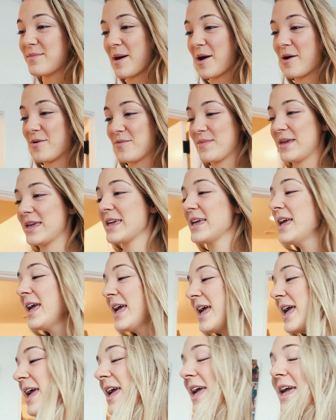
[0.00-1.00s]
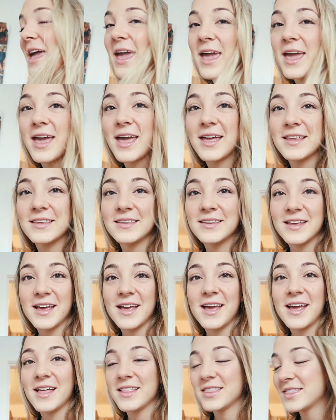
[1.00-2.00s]
about me, and
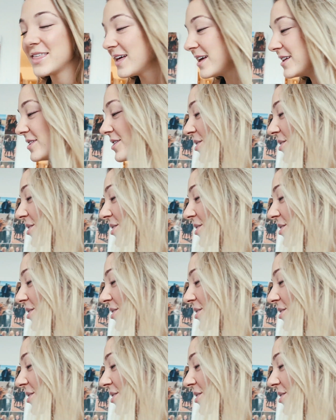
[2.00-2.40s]
the